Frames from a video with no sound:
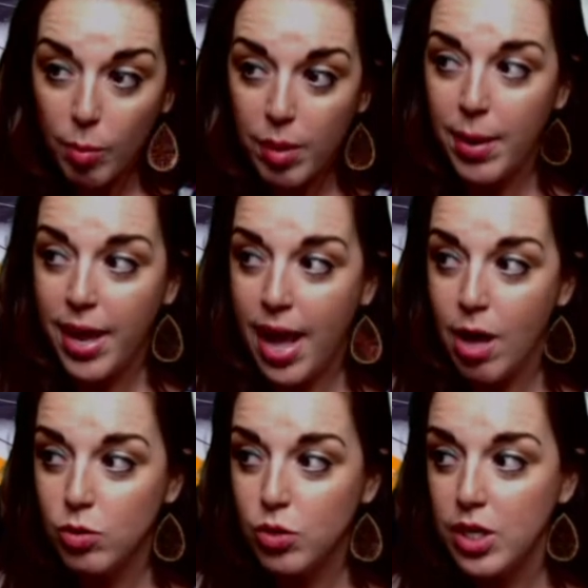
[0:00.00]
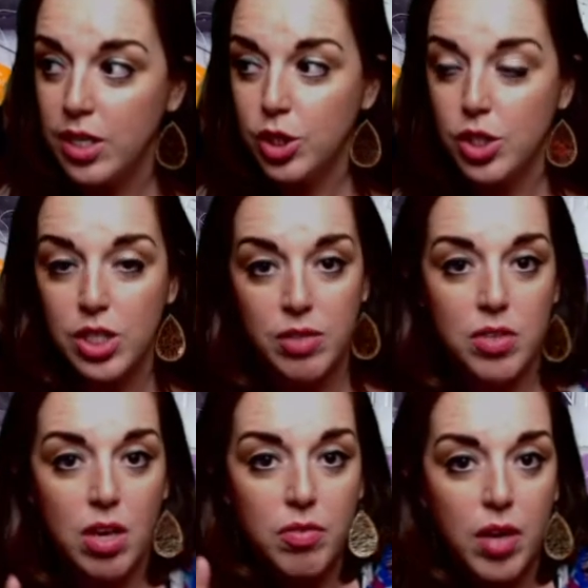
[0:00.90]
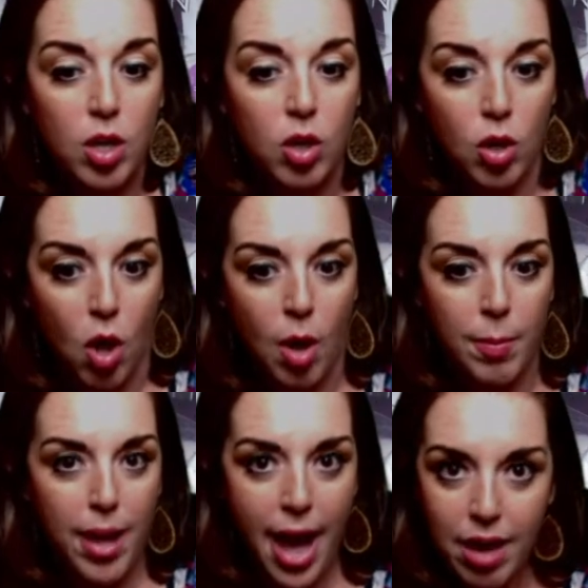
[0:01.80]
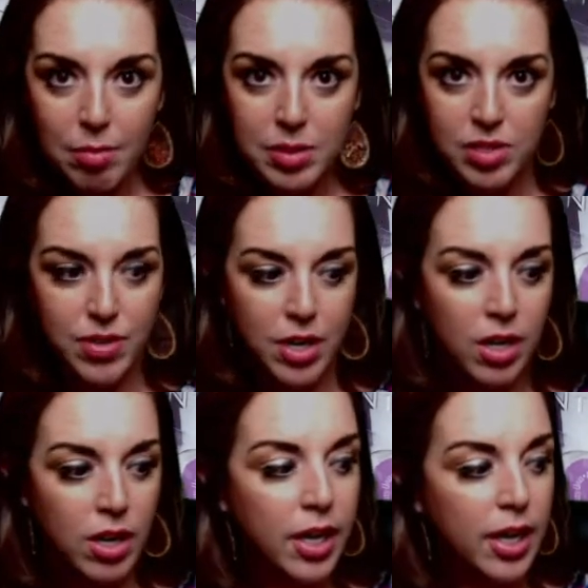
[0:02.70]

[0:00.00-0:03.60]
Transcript: at my house and it just gives off a calm atmosphere